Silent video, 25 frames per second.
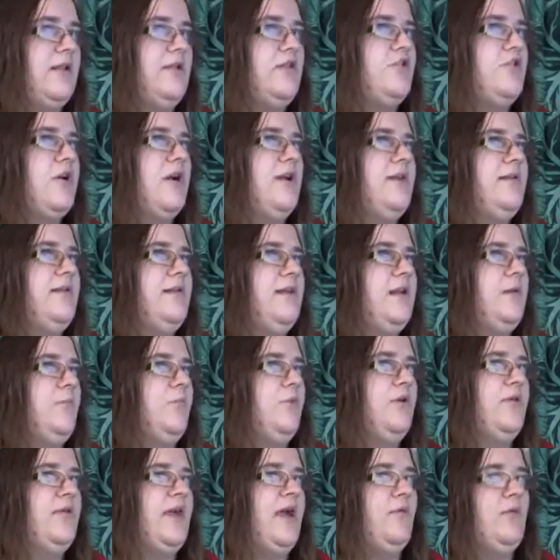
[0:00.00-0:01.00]
try to set up
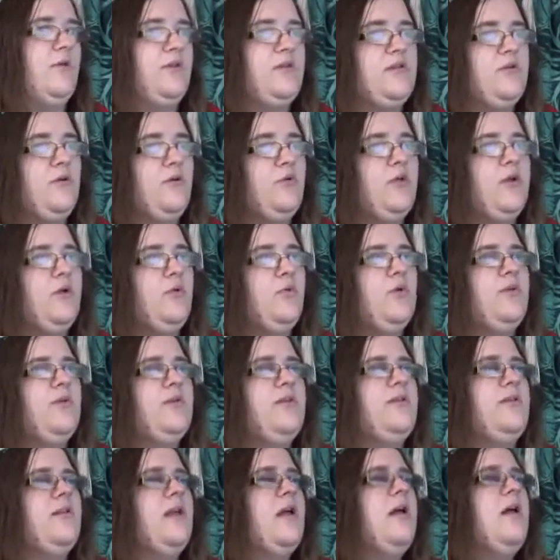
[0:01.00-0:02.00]
where that was. So there
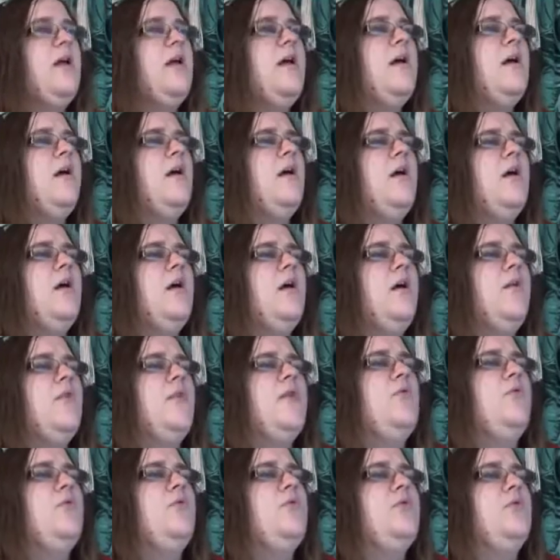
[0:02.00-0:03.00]
was
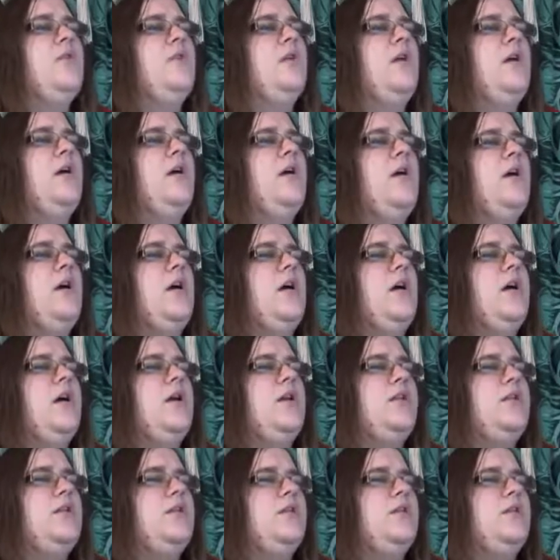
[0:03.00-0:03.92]
a